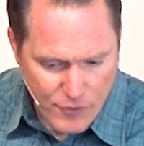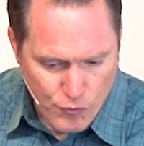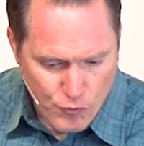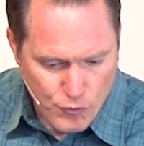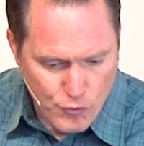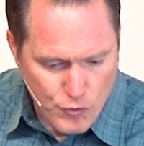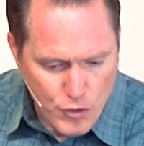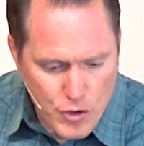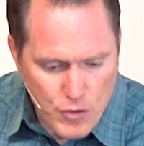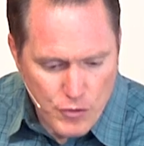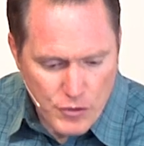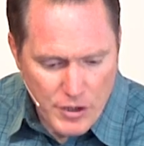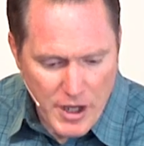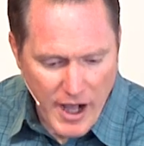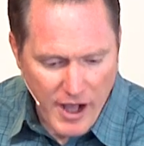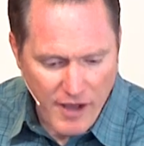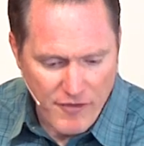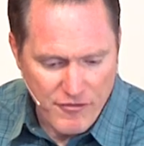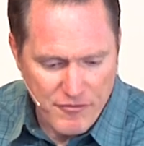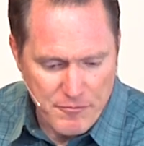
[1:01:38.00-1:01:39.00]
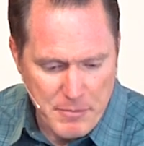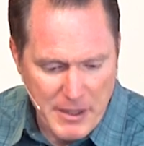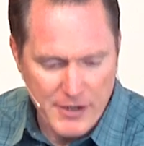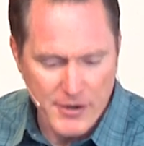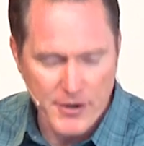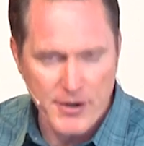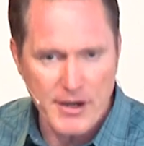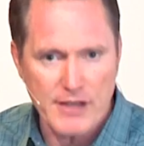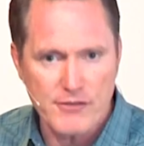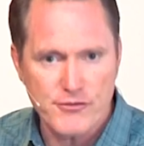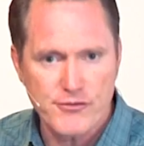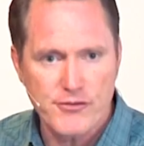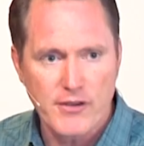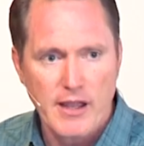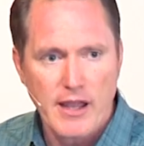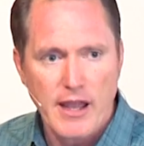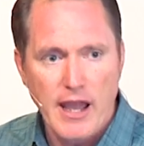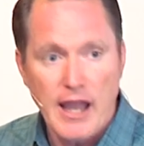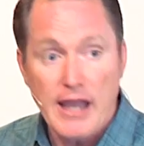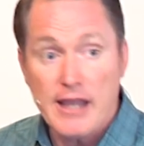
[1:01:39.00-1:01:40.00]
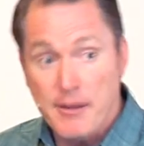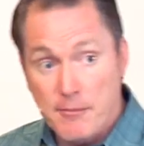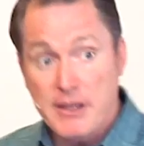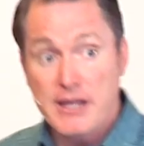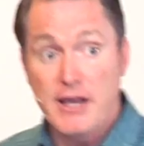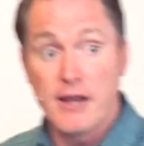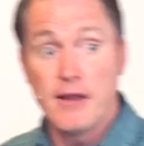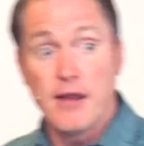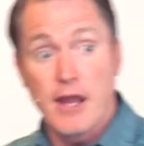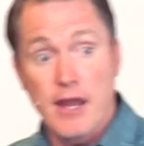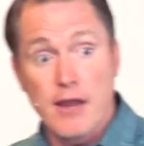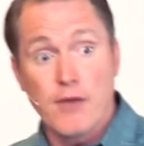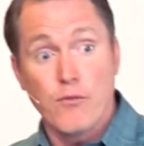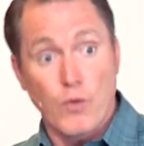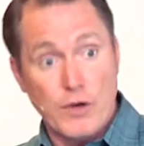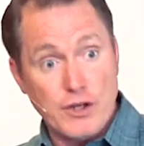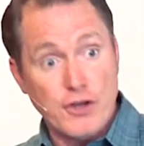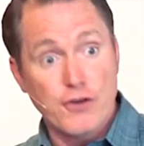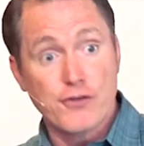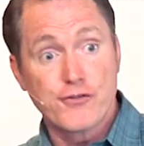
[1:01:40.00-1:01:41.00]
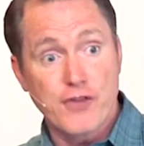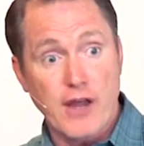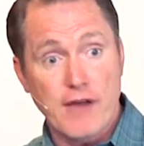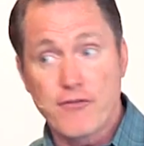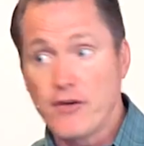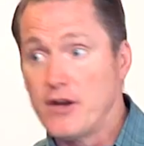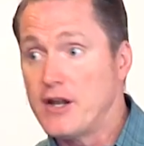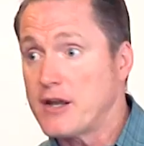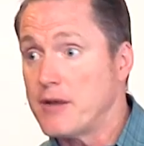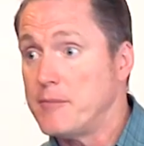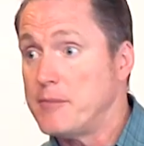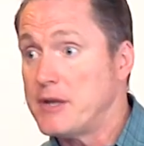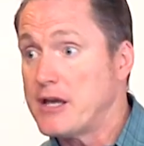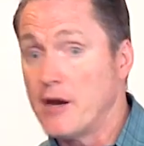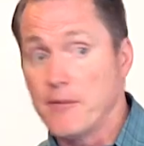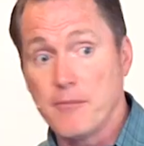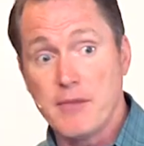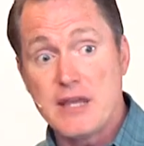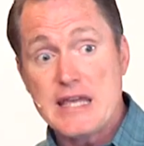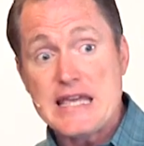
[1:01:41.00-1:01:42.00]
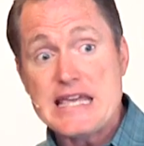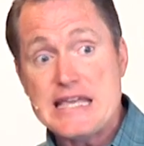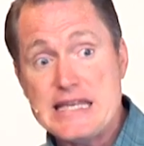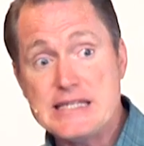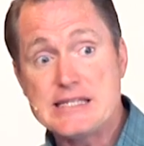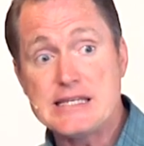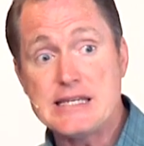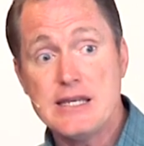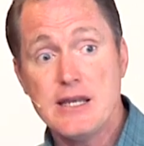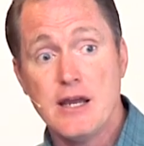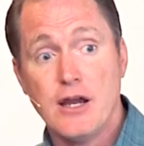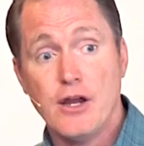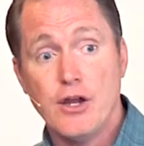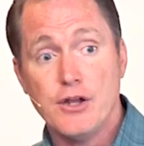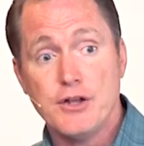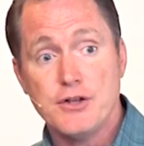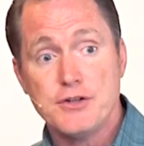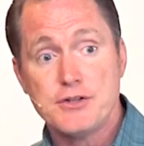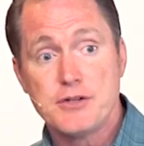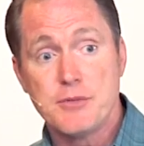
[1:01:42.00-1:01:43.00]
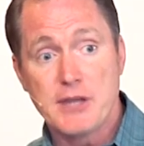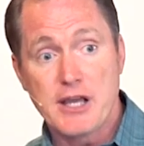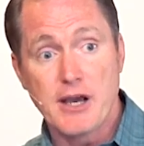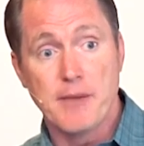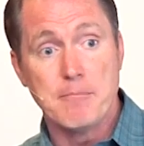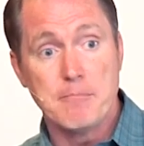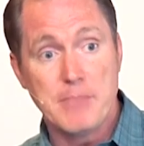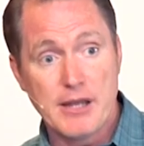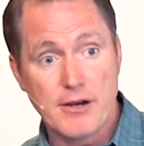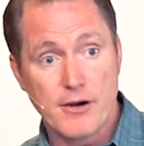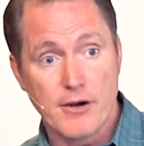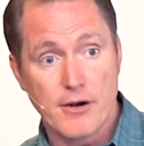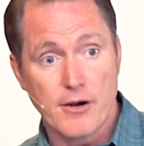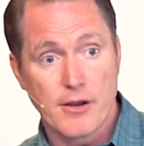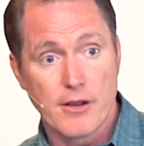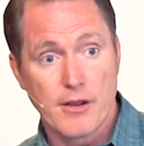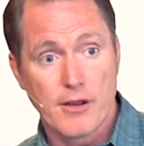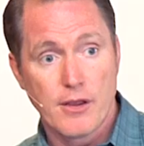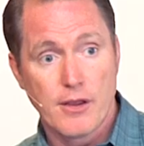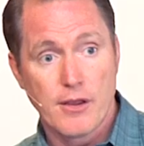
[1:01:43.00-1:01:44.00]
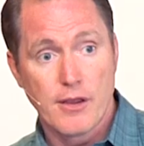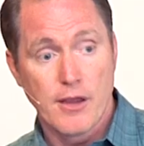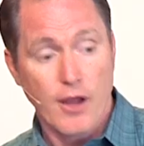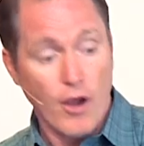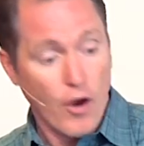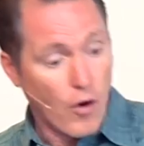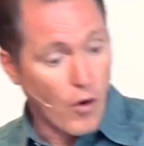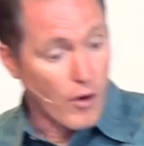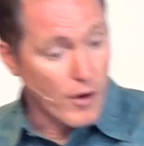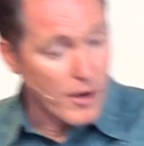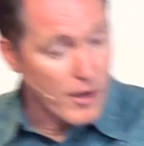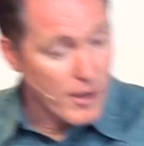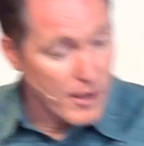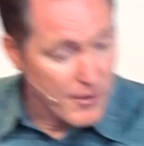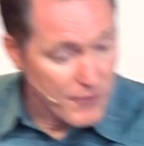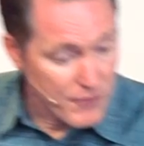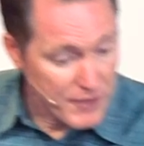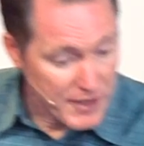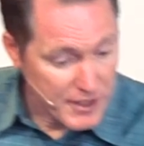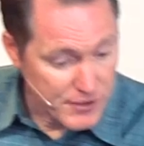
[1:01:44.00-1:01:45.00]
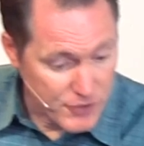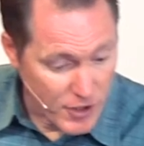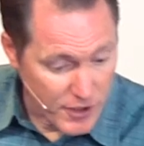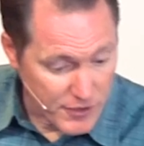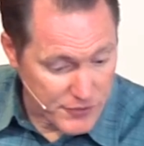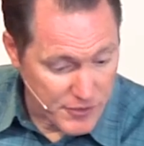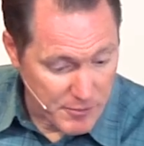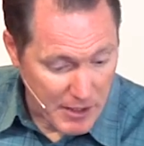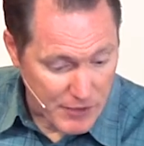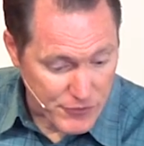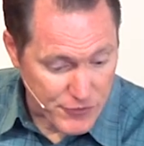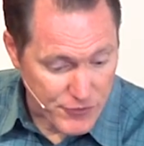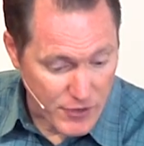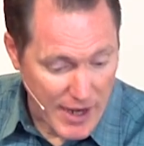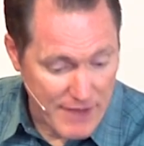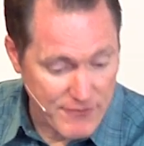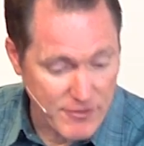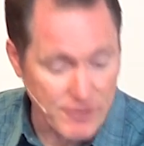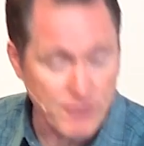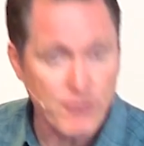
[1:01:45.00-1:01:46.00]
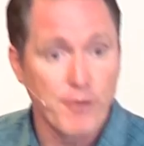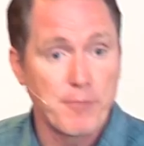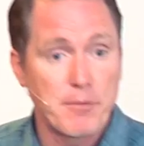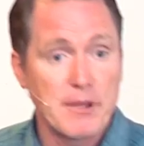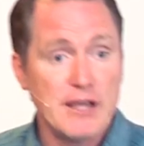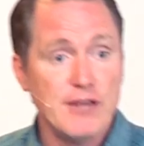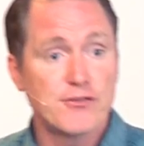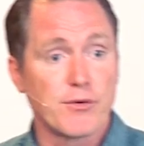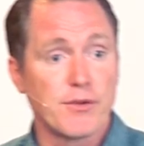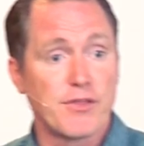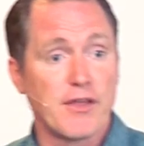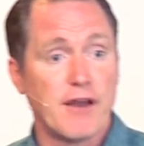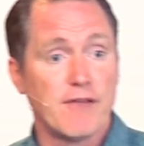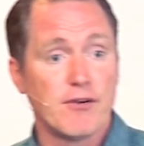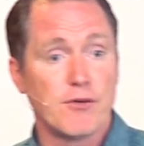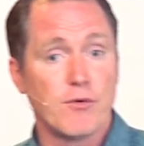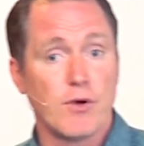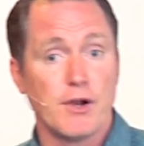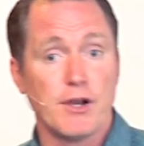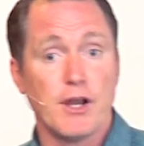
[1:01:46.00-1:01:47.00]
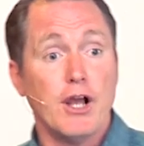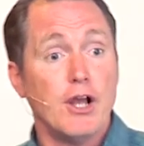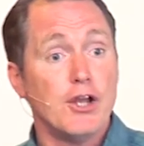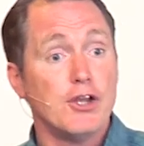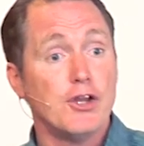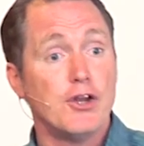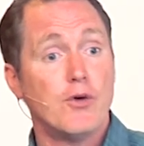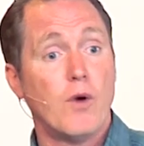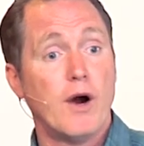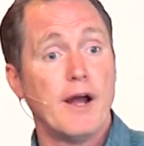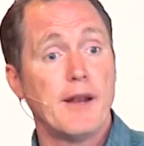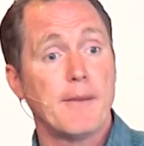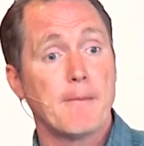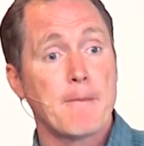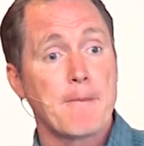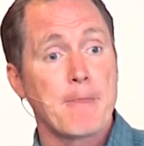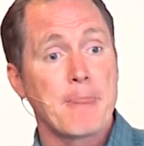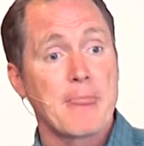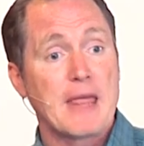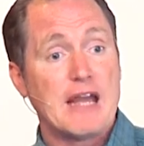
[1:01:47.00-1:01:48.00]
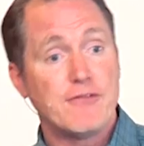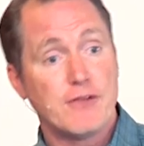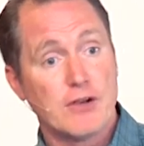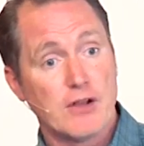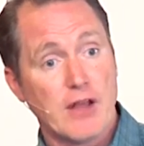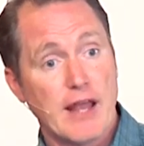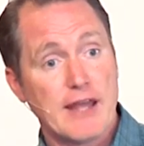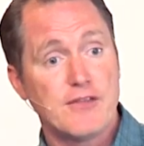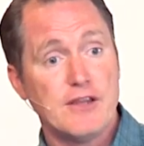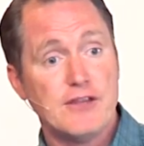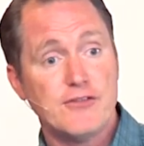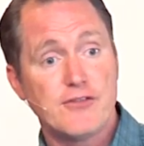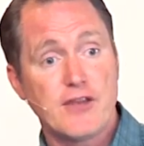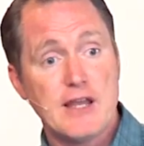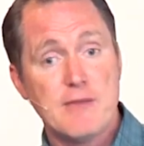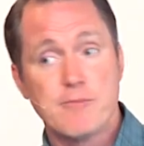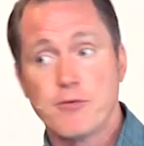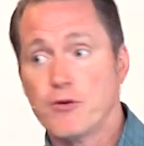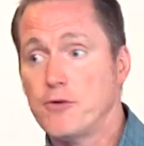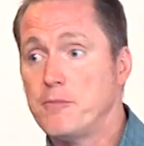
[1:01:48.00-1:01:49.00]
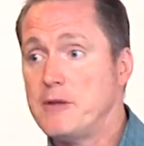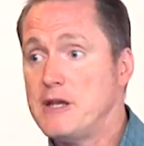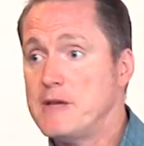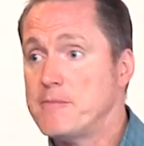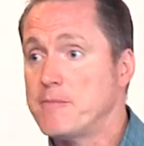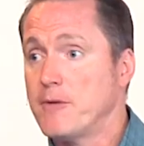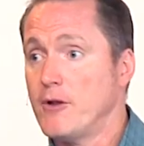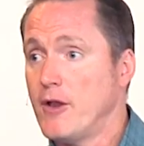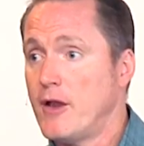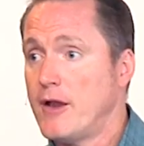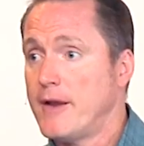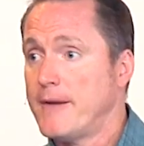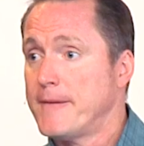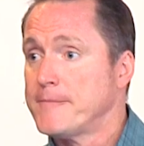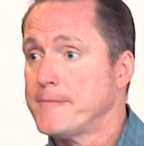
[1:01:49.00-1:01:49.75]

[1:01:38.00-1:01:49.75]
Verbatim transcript: root of bitterness. It can become, when you're suffering, it can become easy to become bitter. Or he talks about striving for peace with everyone. You know what? If you're like these Hebrew people